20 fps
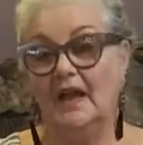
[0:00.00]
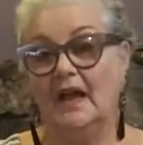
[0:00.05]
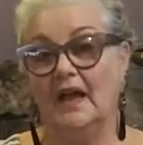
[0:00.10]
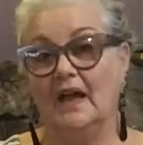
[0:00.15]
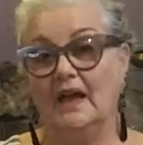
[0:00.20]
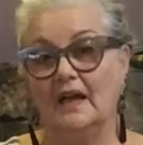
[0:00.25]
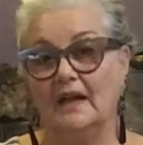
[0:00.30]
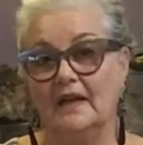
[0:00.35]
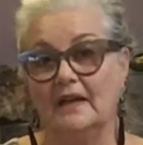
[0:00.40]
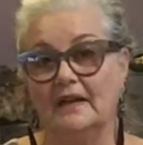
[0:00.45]

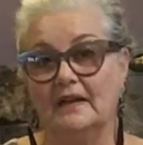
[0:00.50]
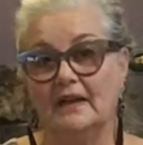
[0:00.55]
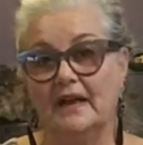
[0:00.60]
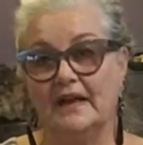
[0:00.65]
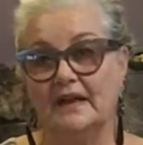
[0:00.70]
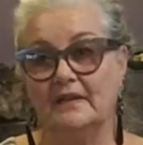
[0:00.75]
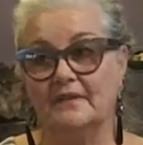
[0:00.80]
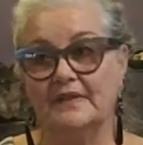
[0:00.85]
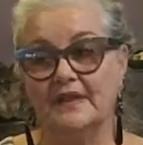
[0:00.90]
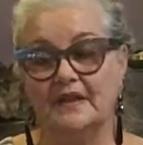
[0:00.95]

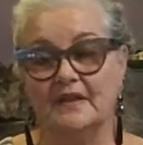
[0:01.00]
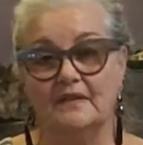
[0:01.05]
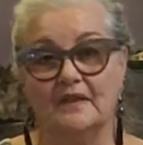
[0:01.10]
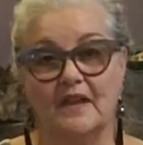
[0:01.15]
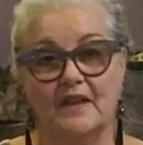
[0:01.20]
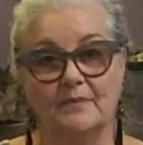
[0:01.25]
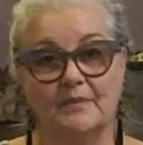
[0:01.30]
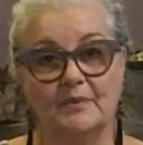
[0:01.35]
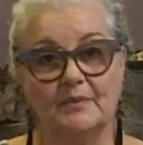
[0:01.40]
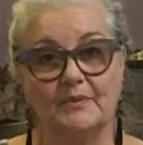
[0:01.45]
I don't think a
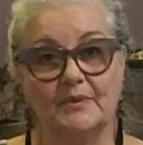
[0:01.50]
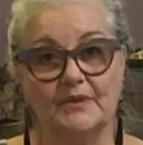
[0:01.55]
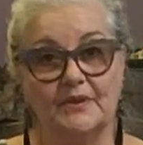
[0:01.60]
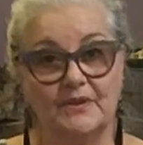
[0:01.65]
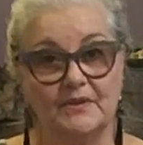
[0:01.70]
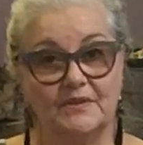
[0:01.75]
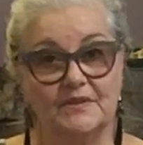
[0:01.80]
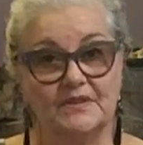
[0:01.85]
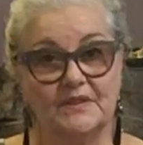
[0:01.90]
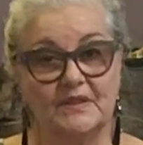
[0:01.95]
lot of people
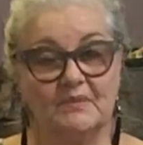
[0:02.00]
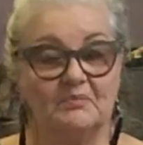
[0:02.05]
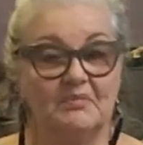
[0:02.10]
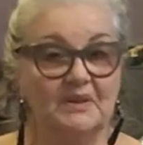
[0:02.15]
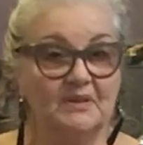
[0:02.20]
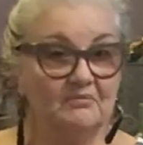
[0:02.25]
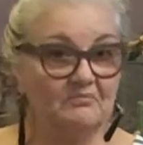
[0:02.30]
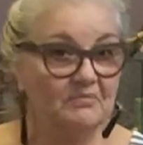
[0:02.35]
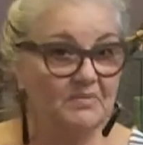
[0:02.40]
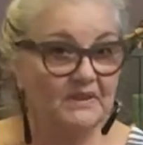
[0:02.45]
use it,
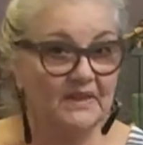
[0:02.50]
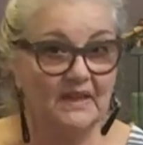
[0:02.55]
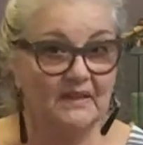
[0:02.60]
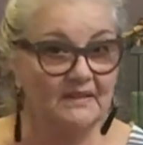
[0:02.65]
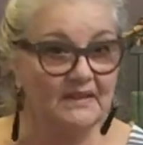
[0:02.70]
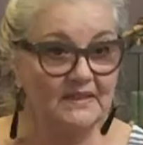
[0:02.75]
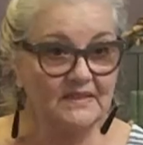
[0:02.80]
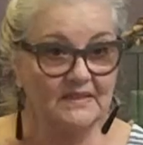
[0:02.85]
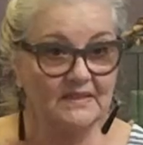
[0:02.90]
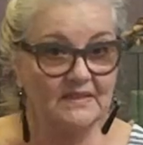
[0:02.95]
but
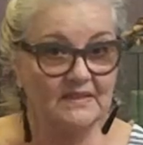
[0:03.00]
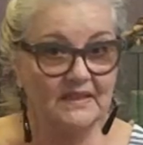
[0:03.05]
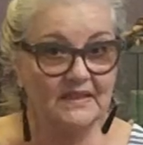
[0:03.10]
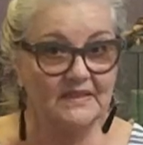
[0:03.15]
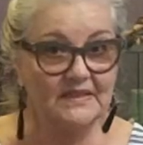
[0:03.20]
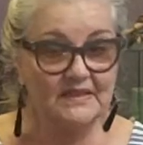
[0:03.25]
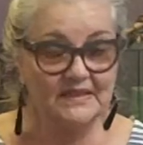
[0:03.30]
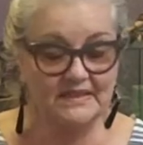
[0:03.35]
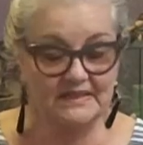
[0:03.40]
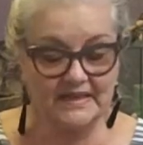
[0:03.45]

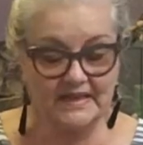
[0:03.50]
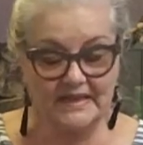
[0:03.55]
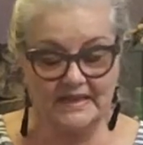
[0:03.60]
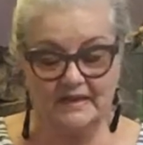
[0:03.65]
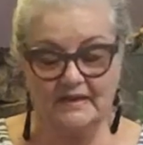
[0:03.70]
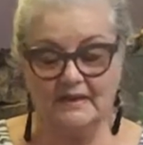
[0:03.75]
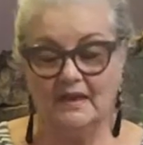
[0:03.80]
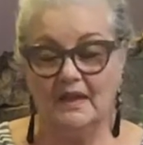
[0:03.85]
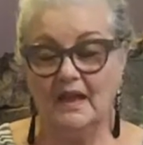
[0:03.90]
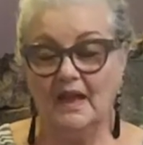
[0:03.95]
let's see.